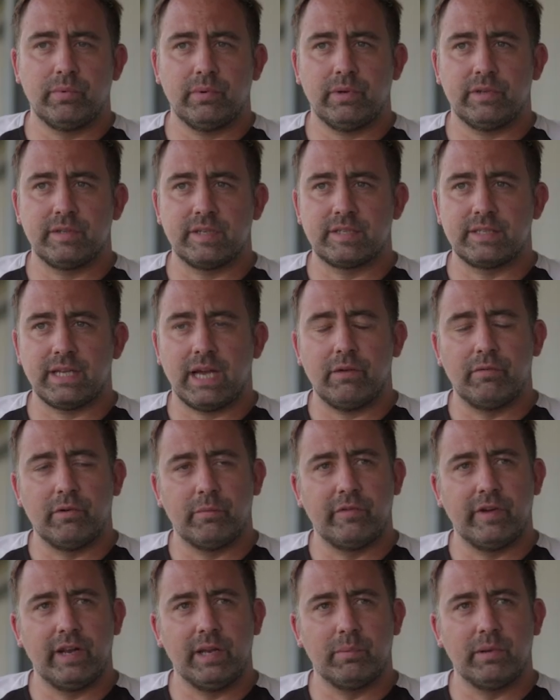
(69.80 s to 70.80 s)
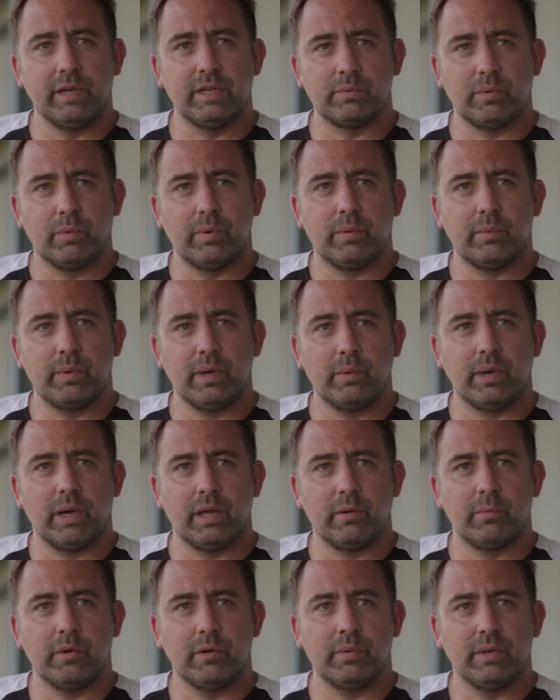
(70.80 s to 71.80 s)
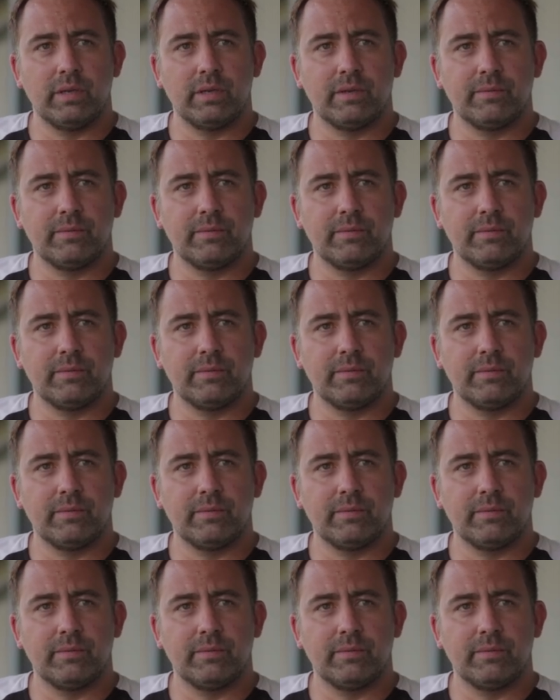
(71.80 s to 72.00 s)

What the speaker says: as a staff we're fairly pleased with where we are at the moment.